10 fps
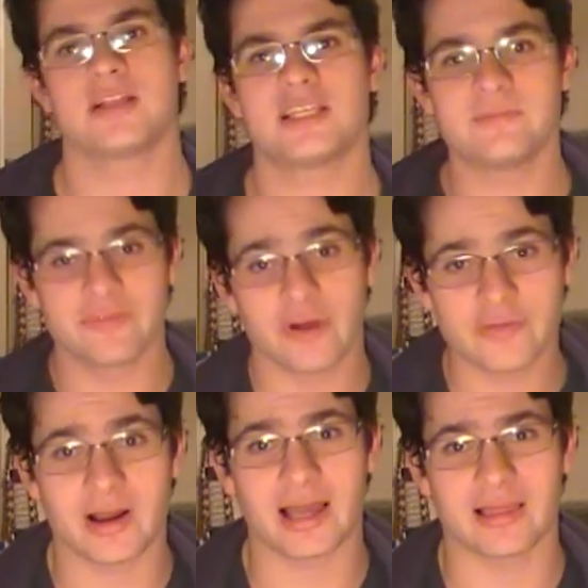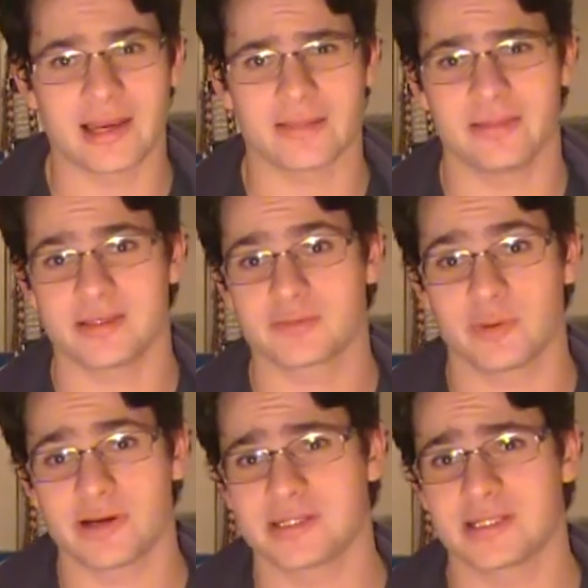Tim further highlighted this,
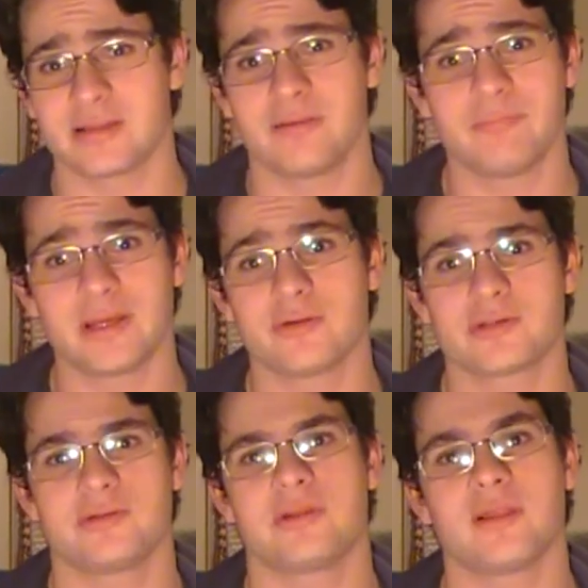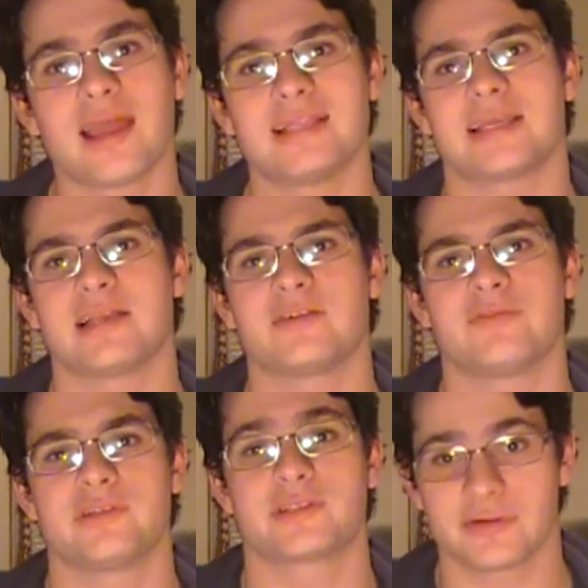whereas in the middle to the late end of
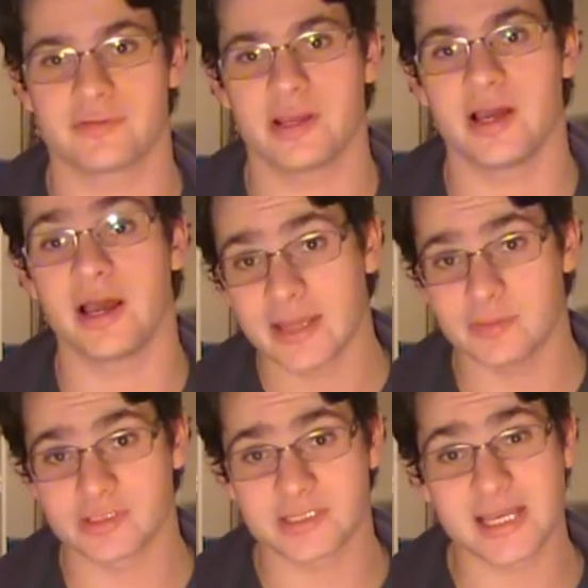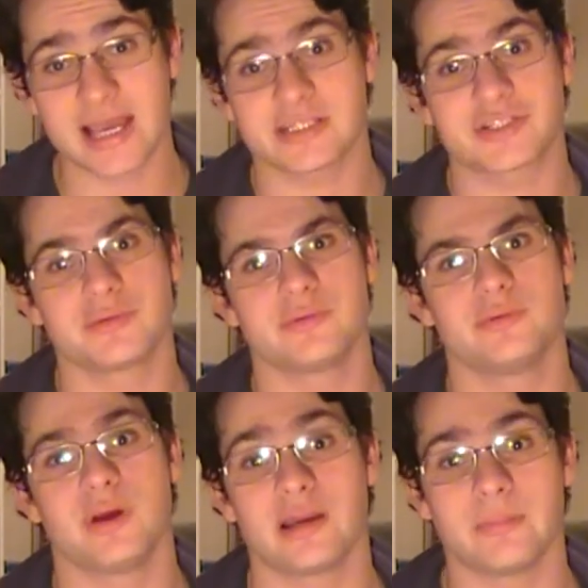his career, he was attached
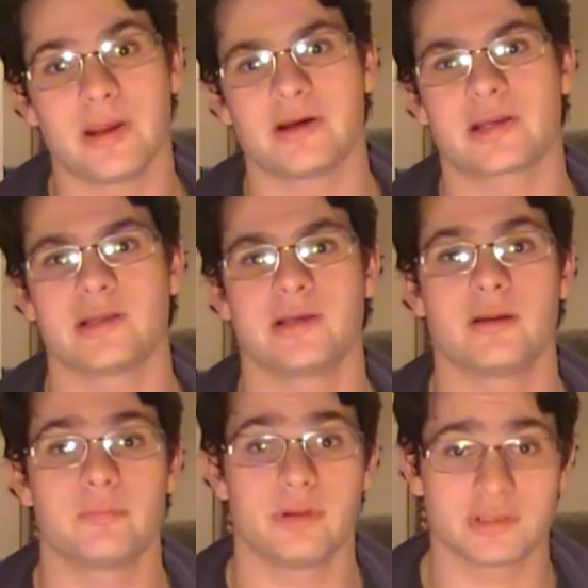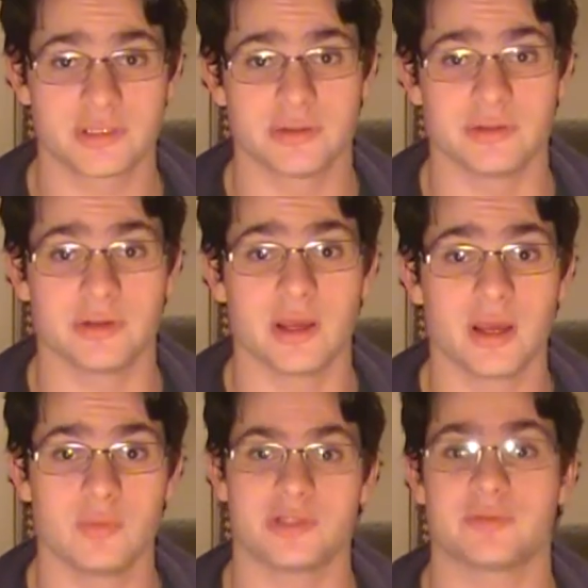to an American platoon,
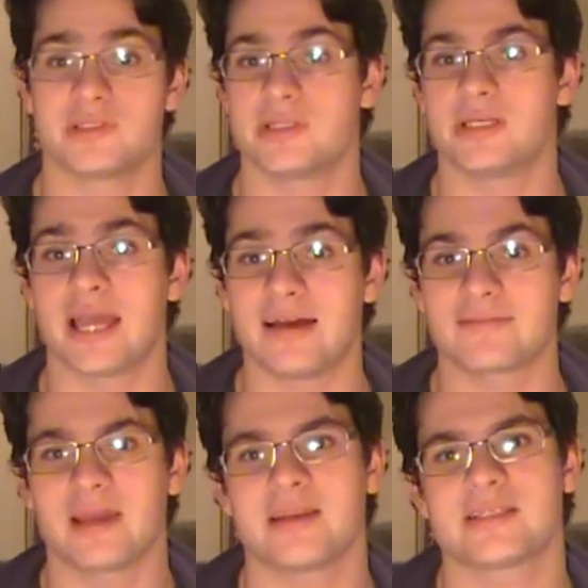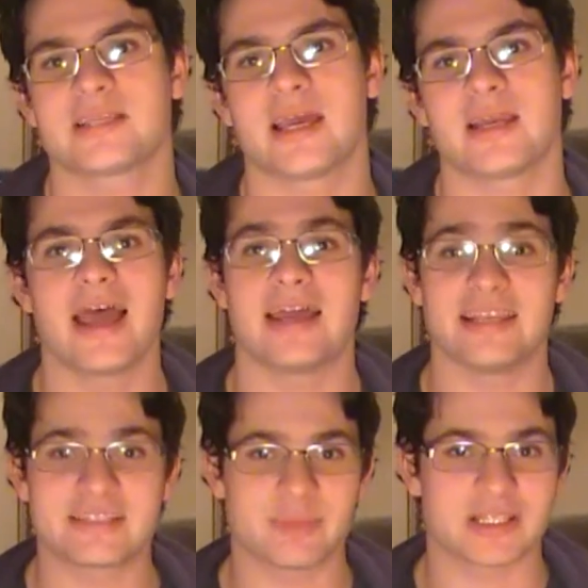which was in Afghanistan. And he
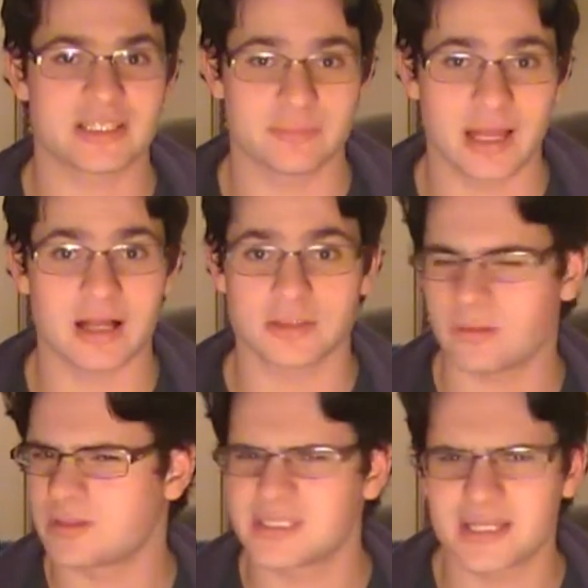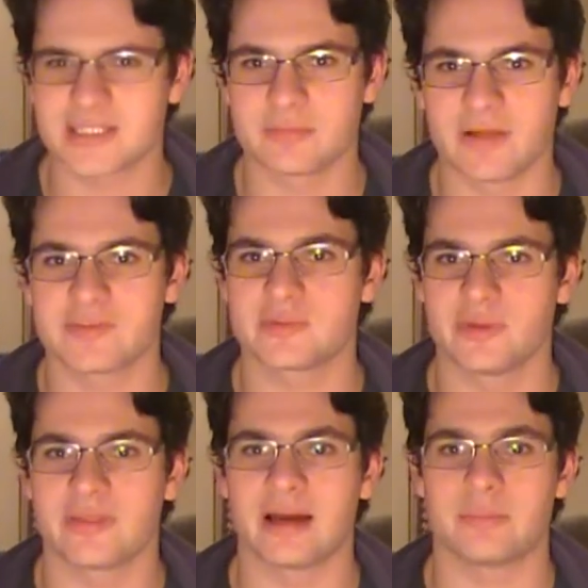spent about 6 months
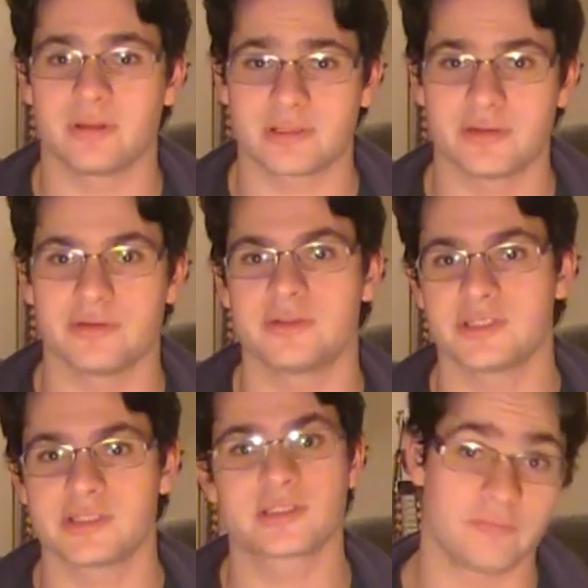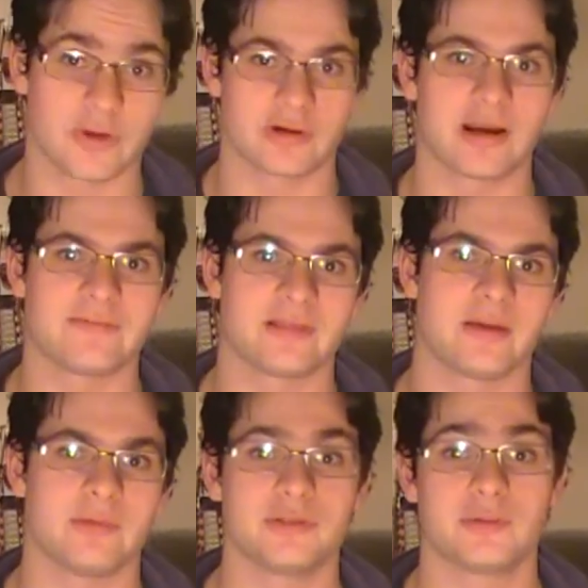with that platoon, just photographing
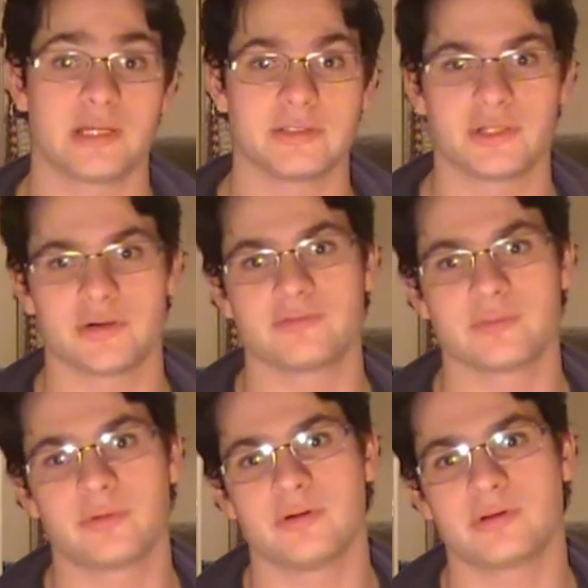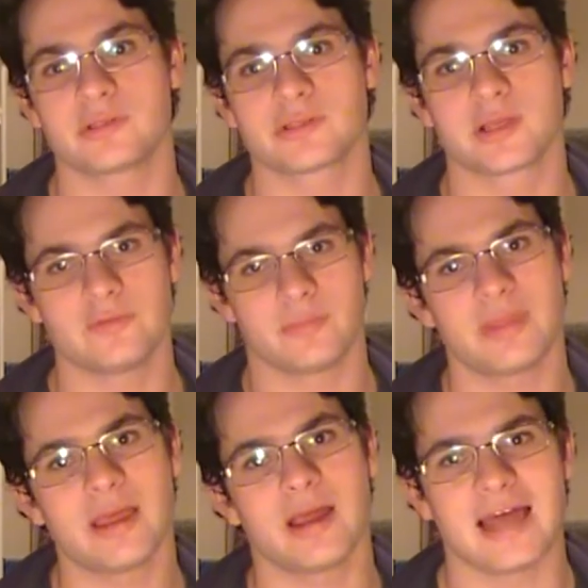them and doing journal reports from
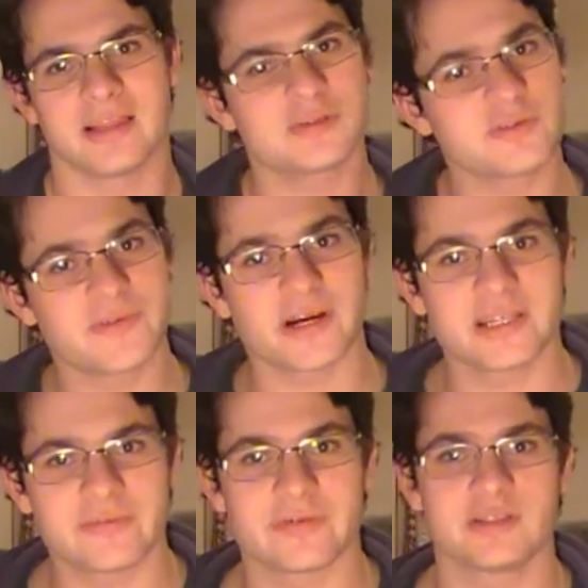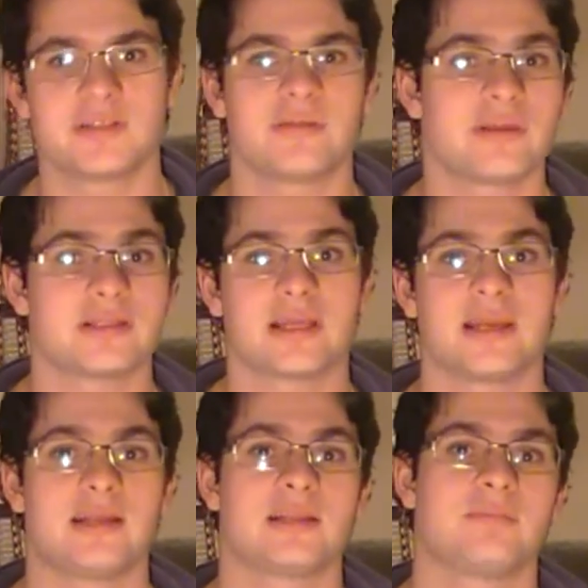there. And this was very different to things that he
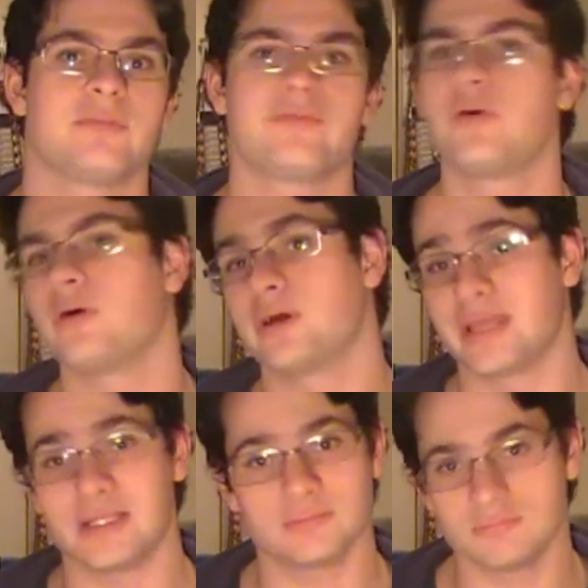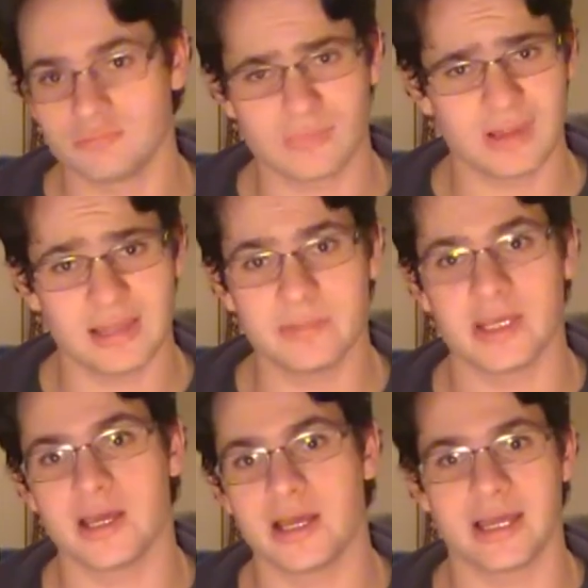had done before in
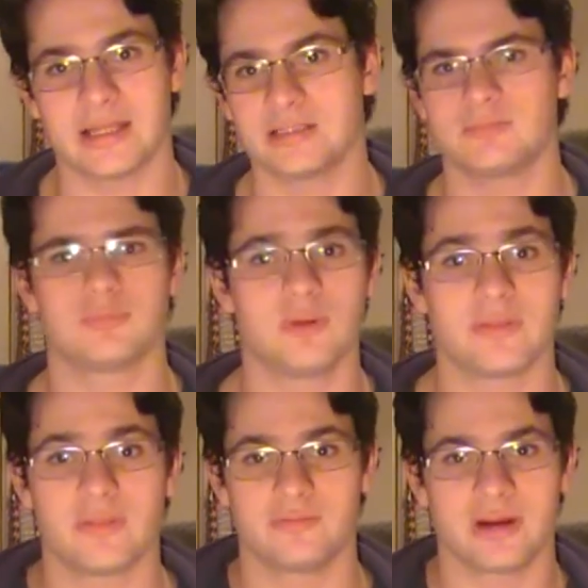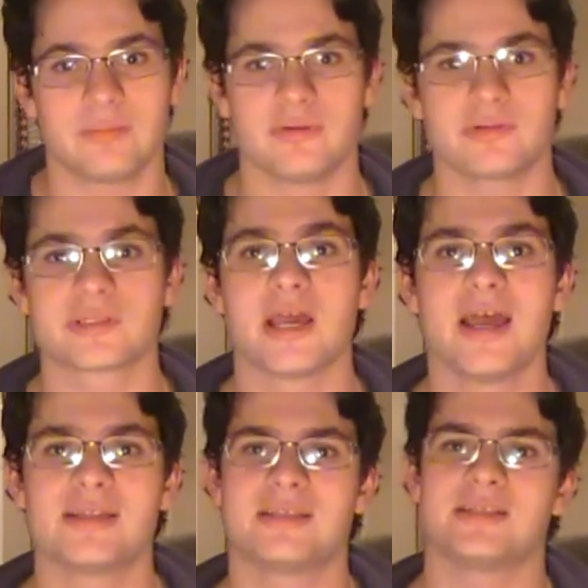Libya and with the rebels,
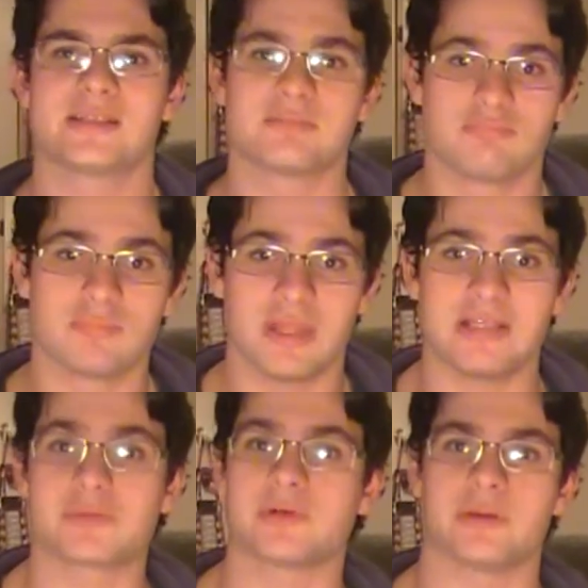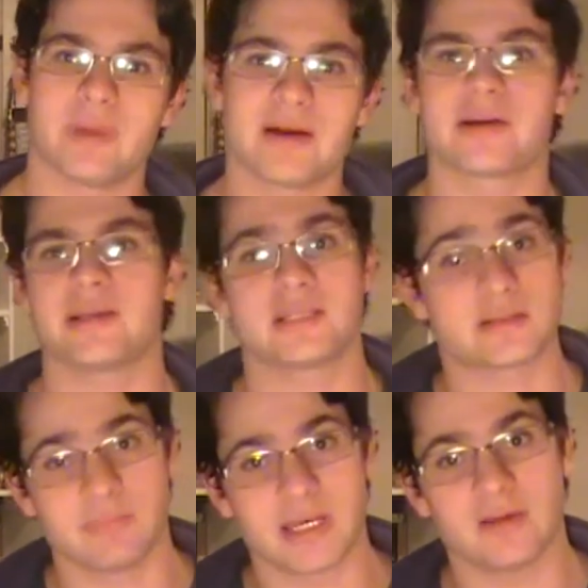since these were Americans
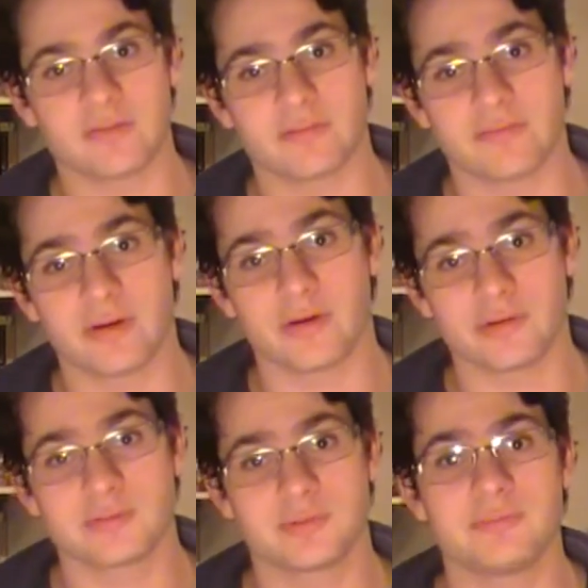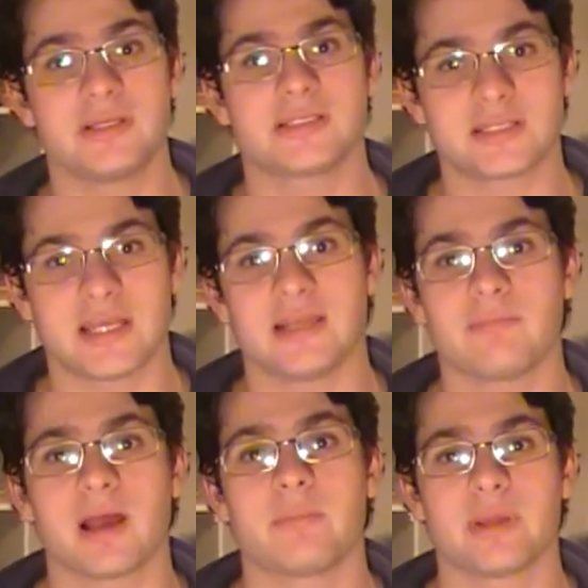and many of the photos would be seen
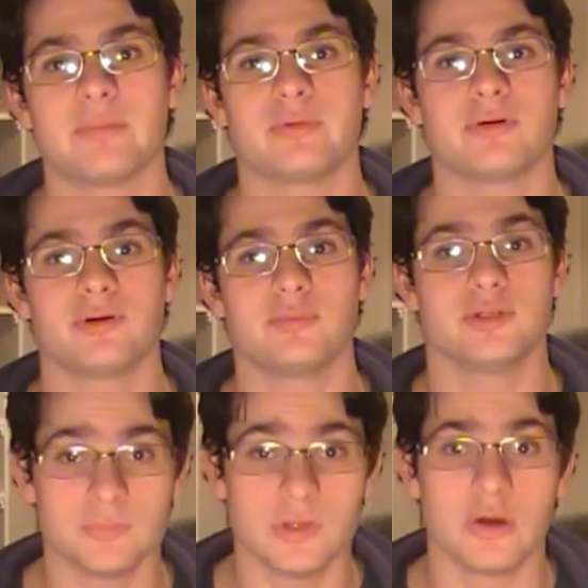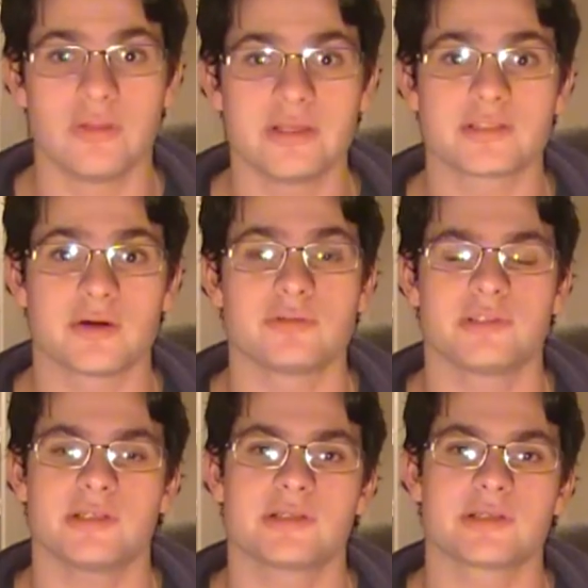by people who would know these
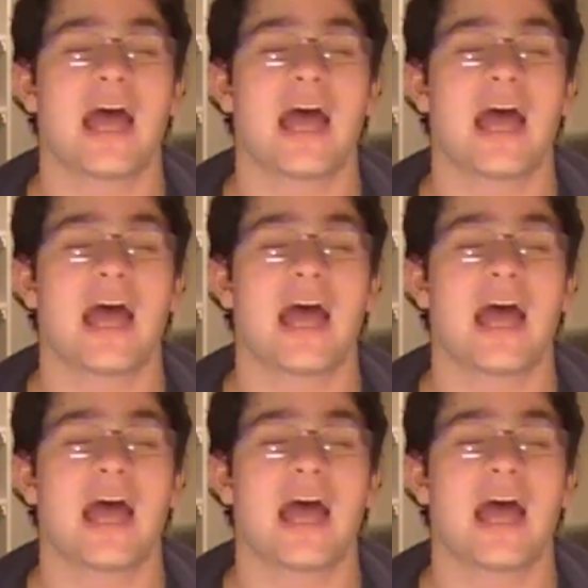soldiers.